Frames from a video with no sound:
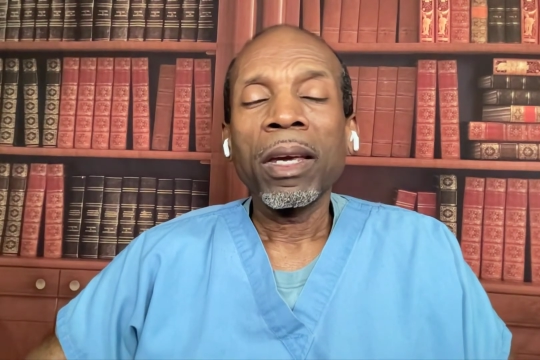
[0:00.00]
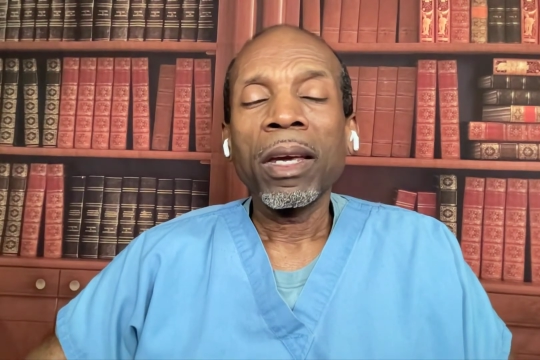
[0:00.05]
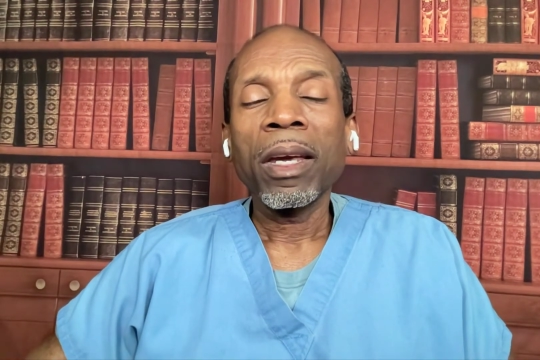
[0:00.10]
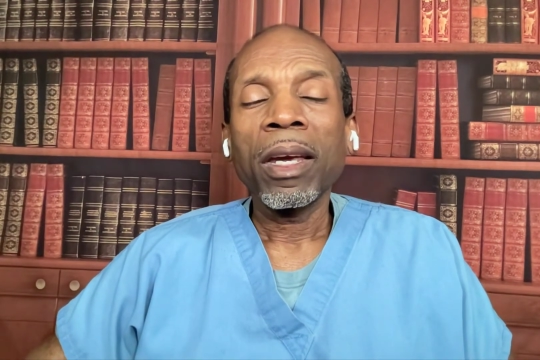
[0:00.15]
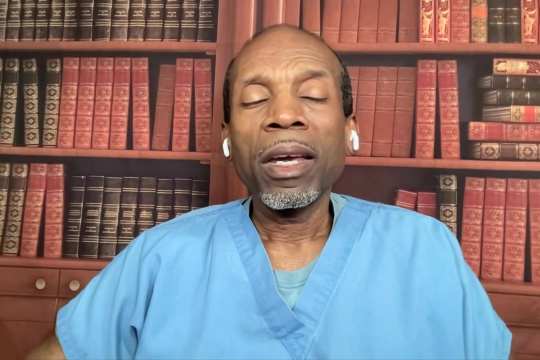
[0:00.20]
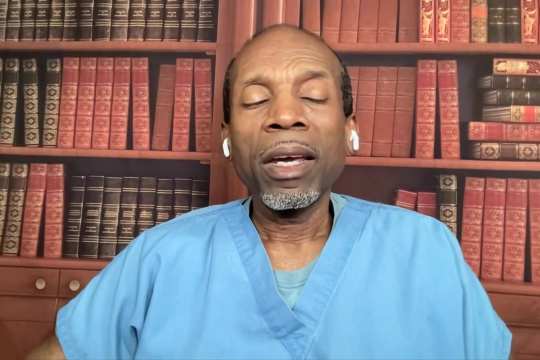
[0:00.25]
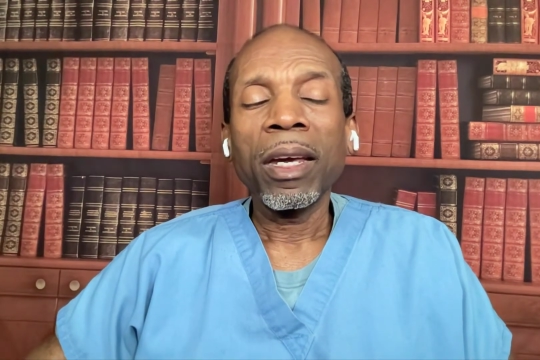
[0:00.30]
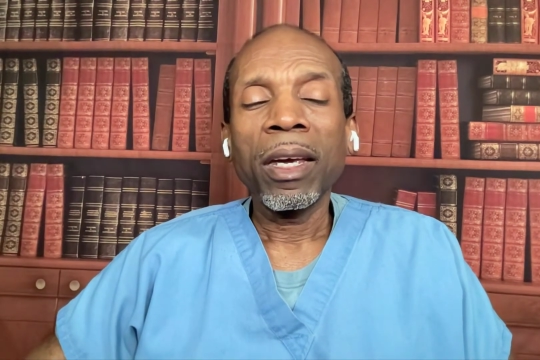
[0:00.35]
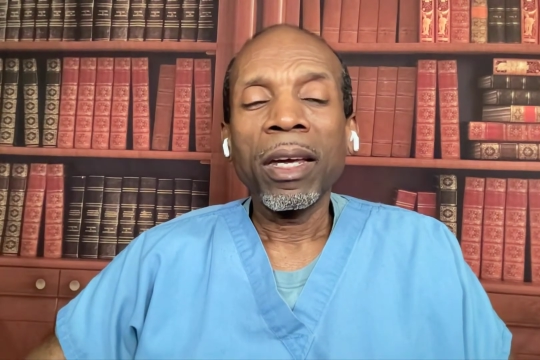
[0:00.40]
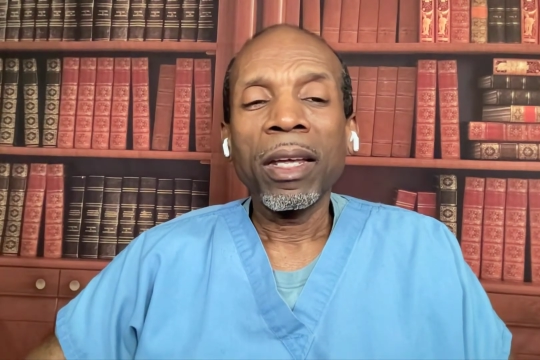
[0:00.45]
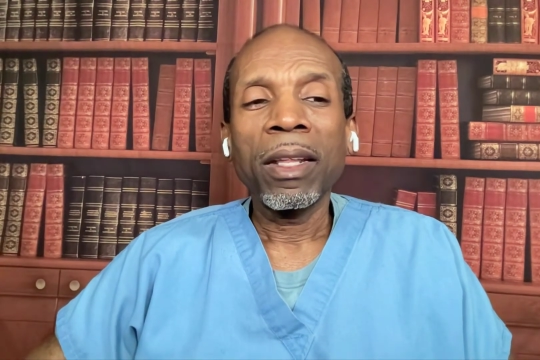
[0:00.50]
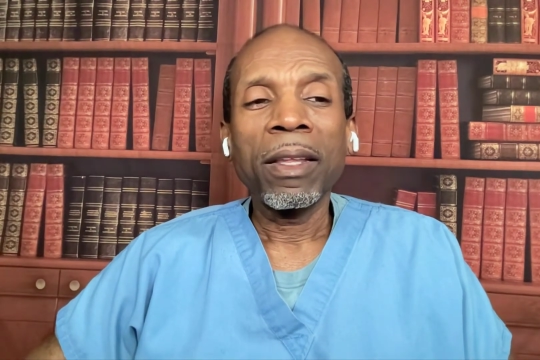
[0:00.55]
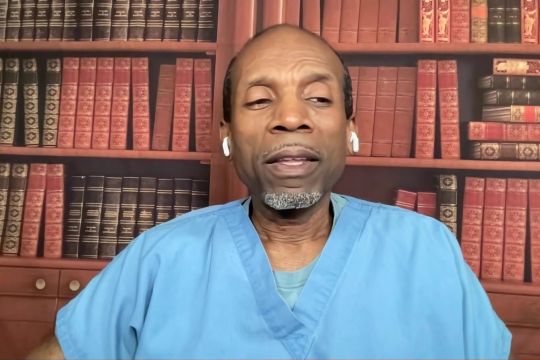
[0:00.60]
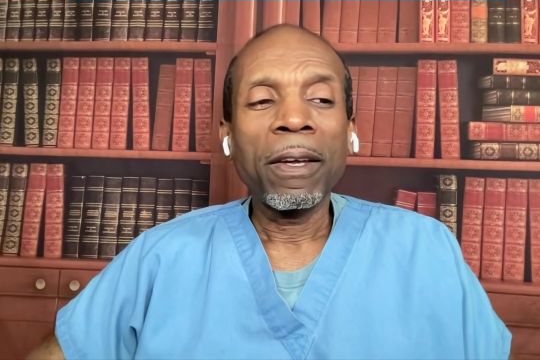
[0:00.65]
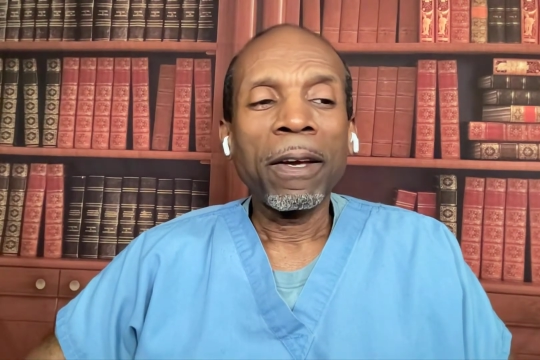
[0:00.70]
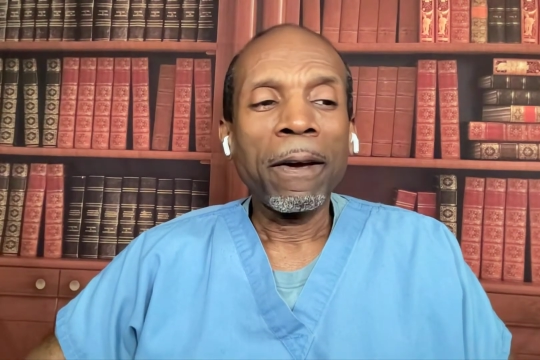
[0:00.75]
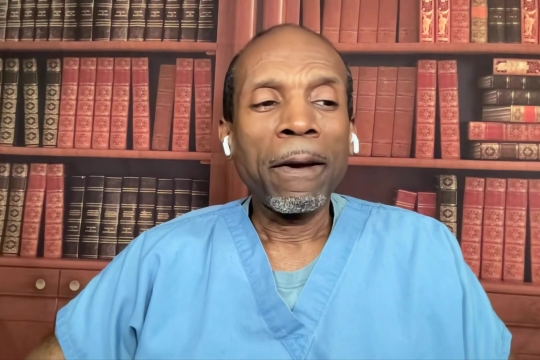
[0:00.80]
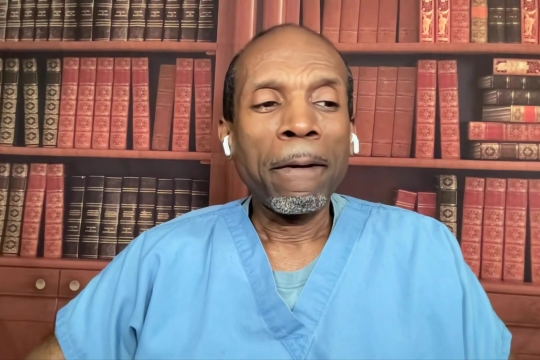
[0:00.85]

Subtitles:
and